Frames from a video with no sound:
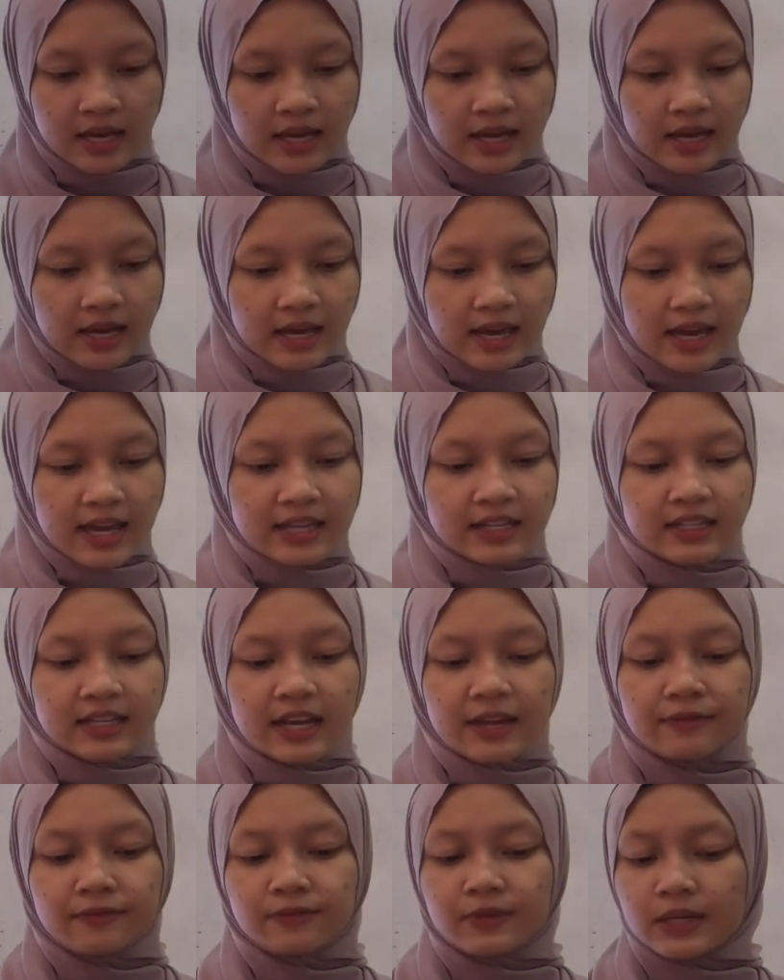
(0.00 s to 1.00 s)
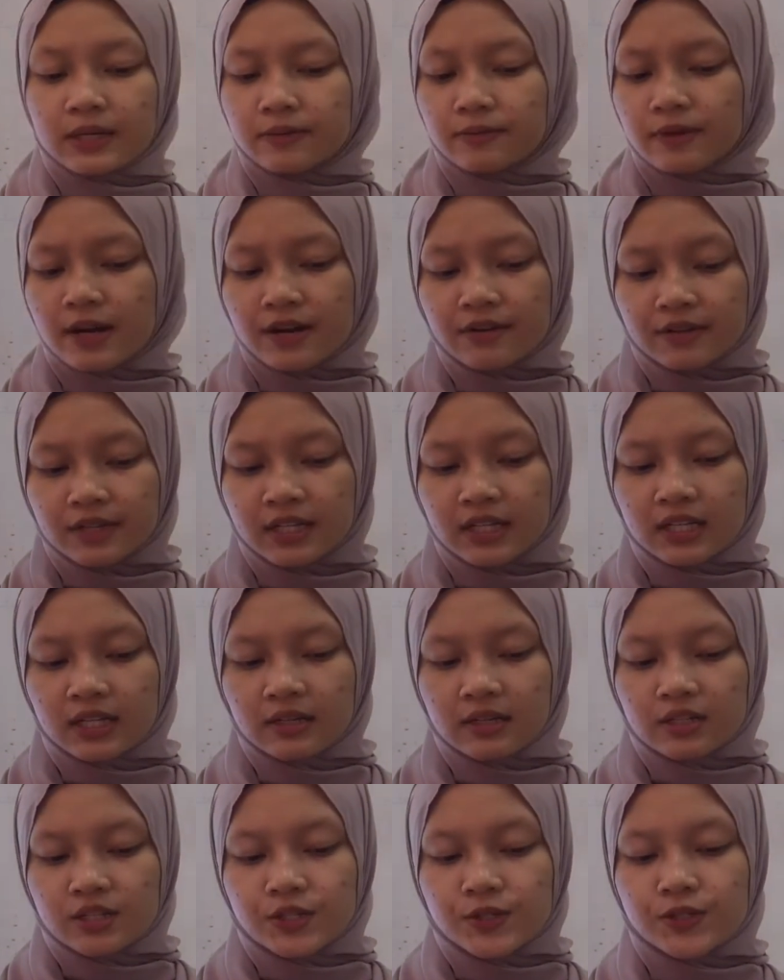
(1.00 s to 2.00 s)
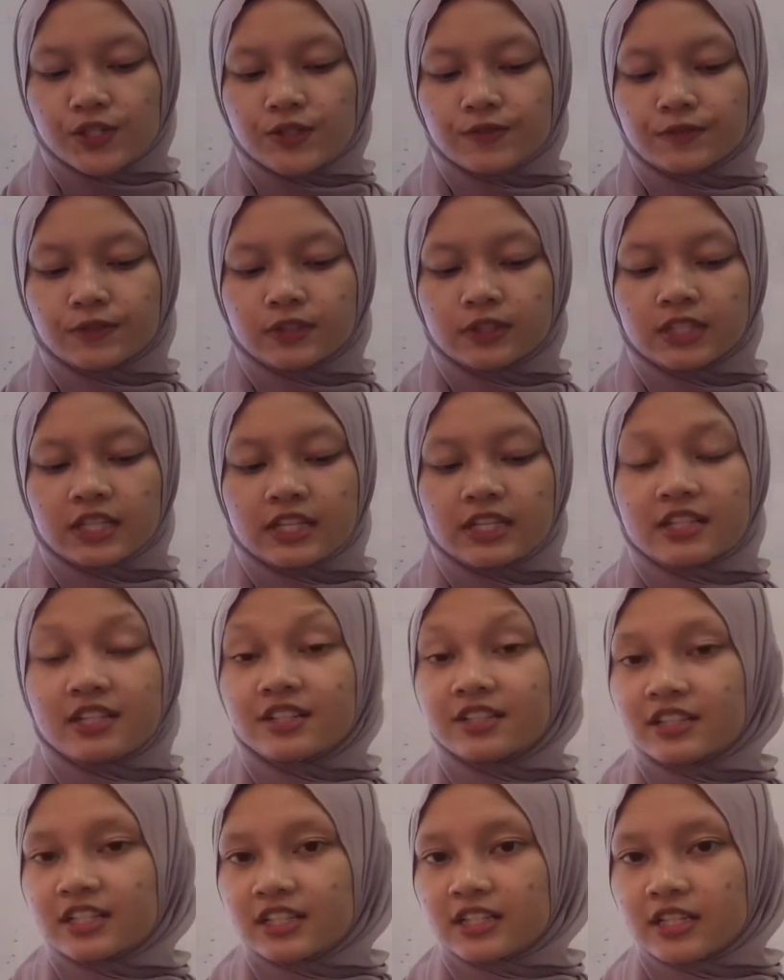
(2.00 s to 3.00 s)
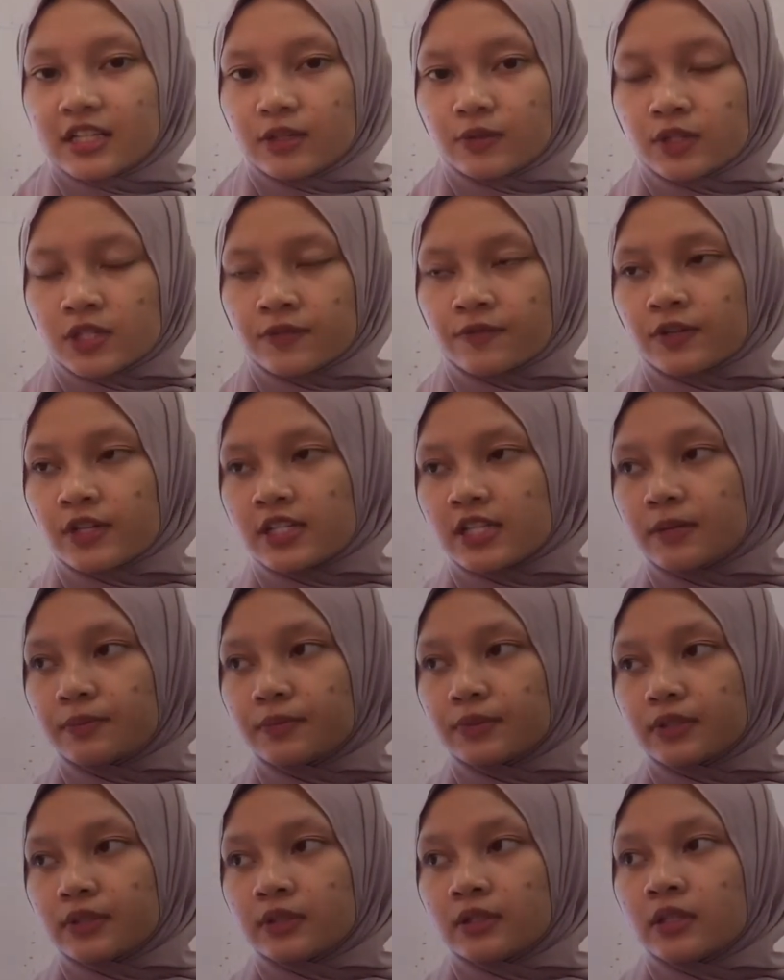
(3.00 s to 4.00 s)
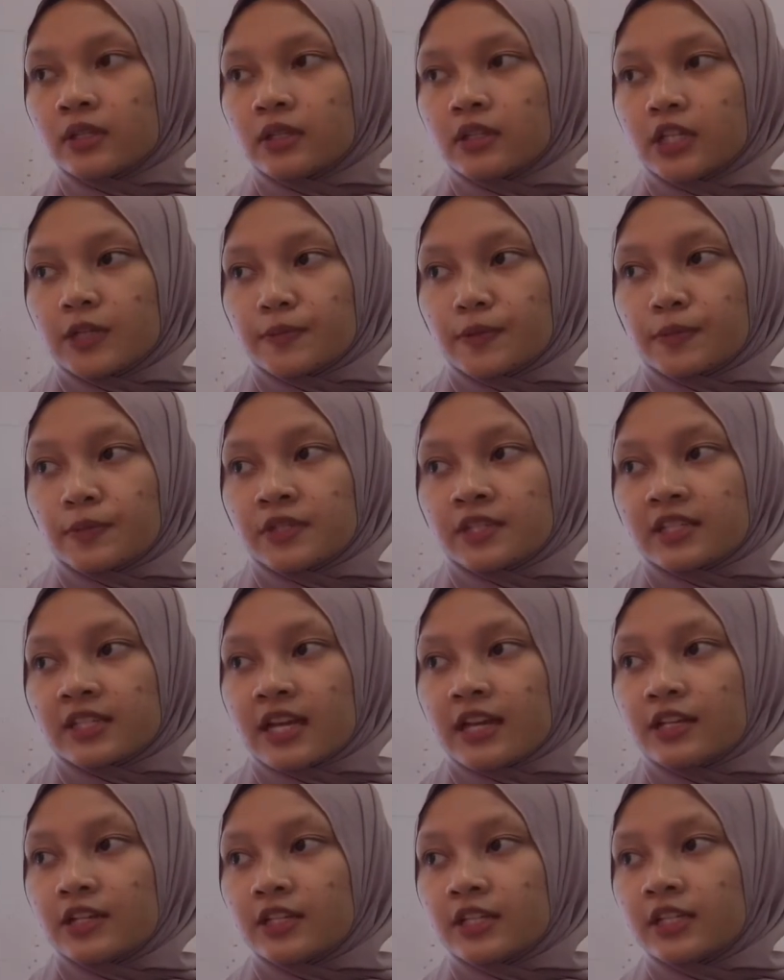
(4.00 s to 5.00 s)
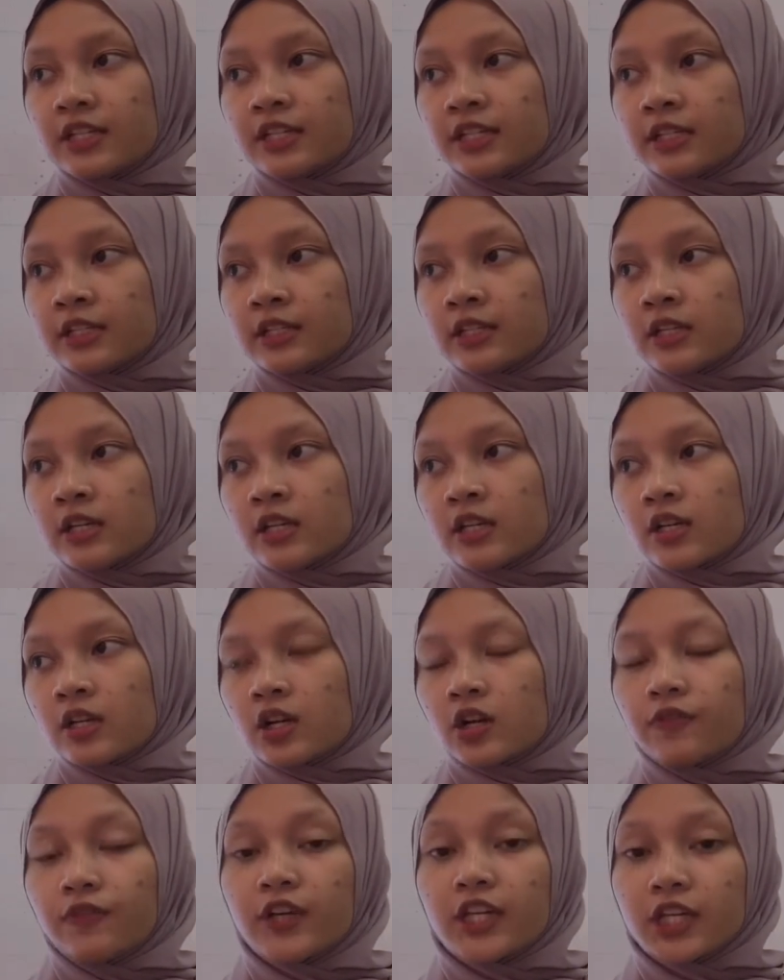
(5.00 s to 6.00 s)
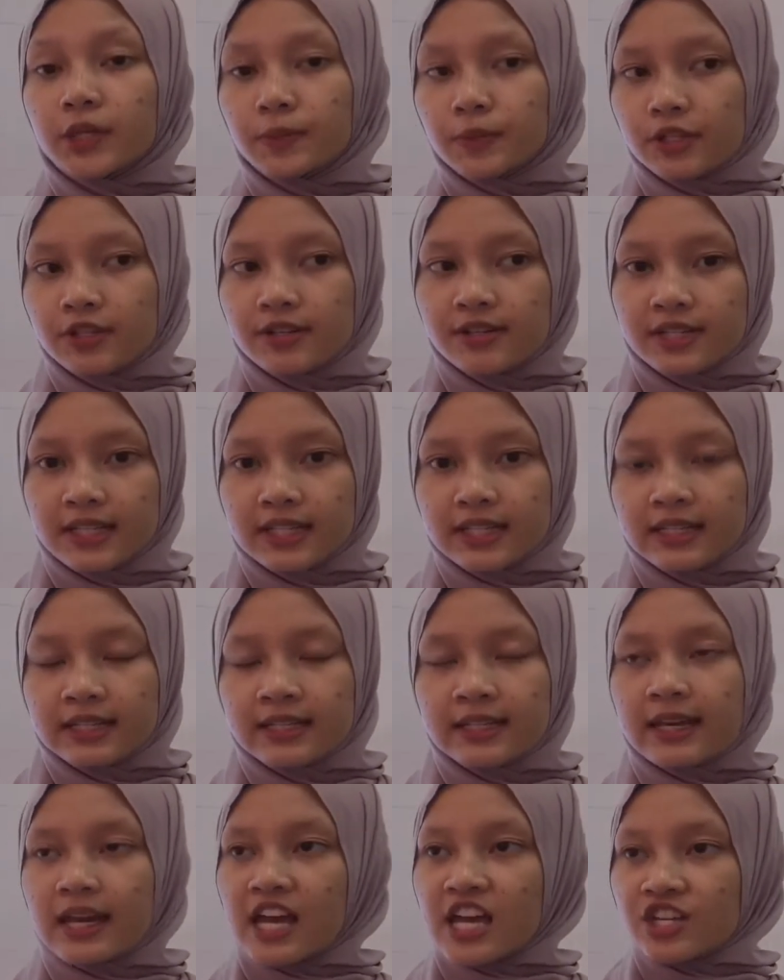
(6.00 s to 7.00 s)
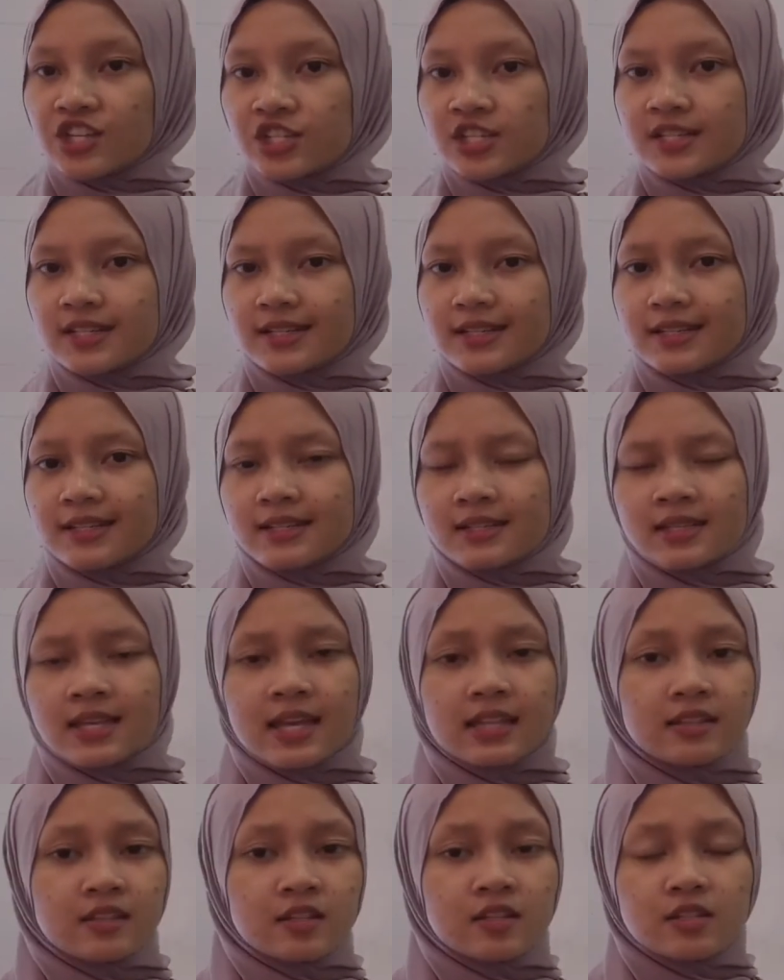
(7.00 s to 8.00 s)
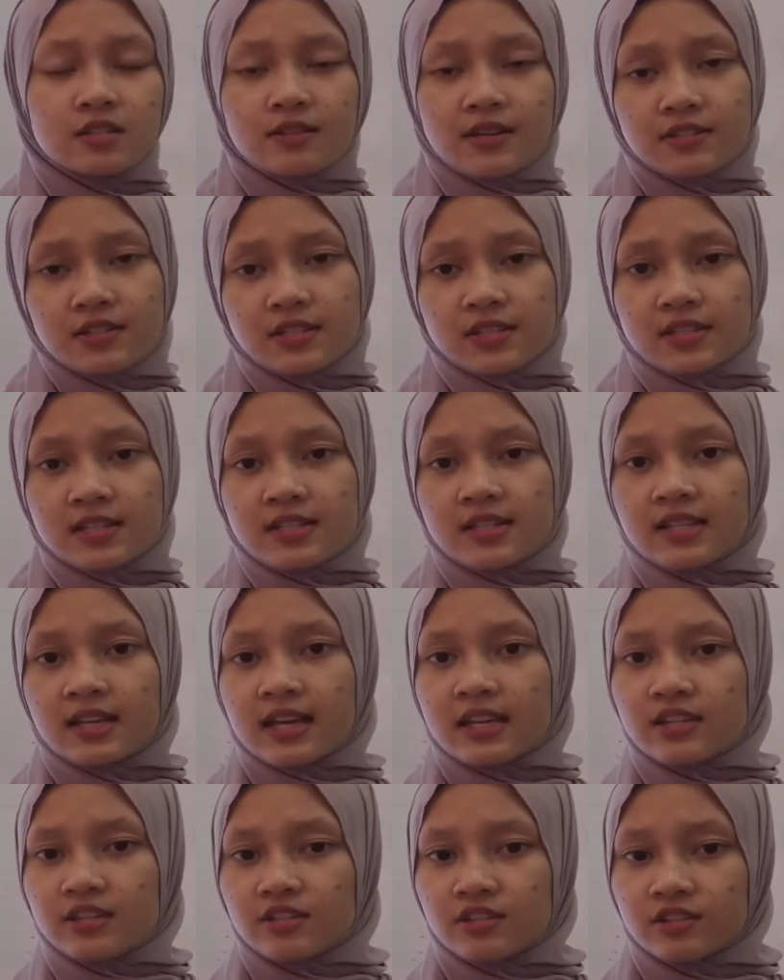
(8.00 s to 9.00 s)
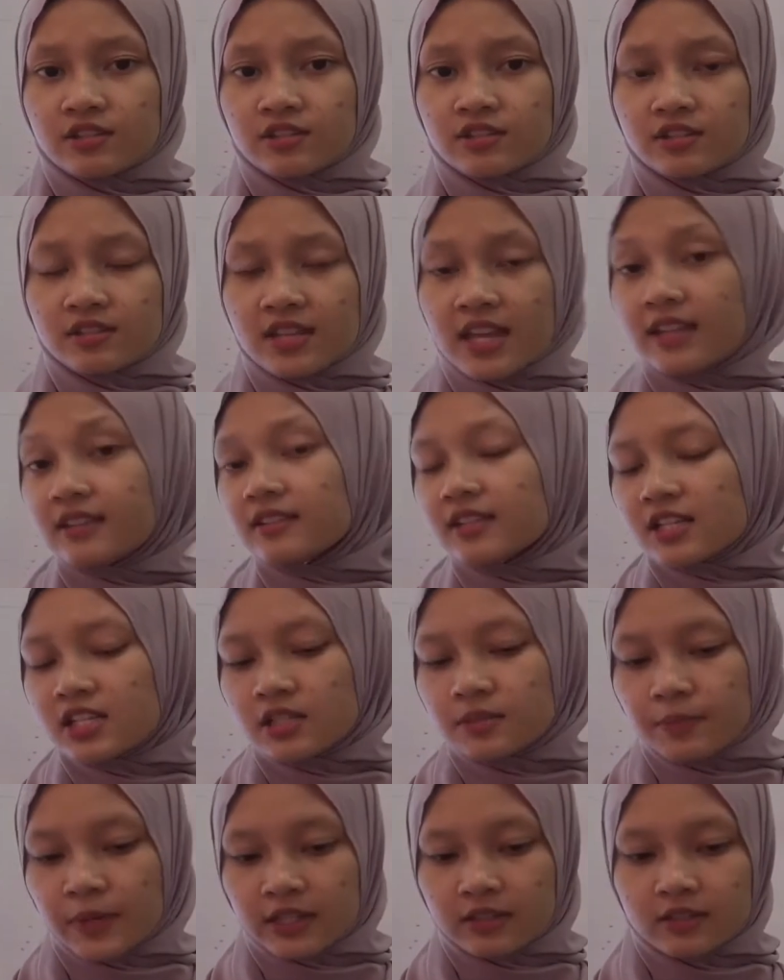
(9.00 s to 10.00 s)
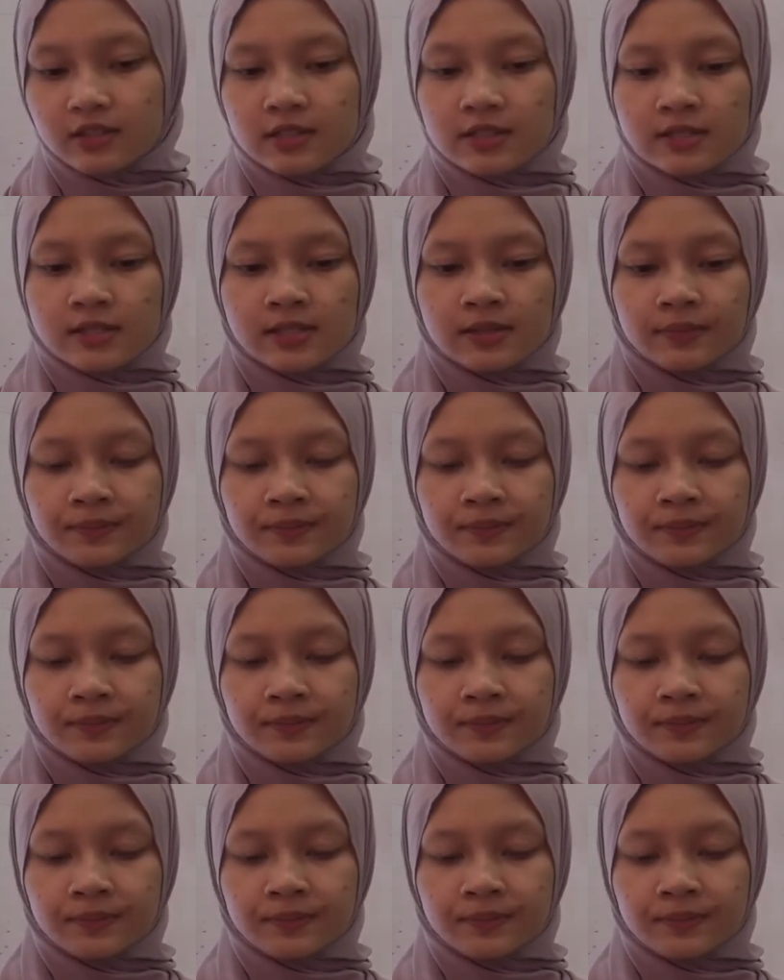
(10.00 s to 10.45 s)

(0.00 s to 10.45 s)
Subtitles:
and can be very useful in learning language. For example, the pupils can learn vocabulary, actions, sentence structures, and sentence patterns.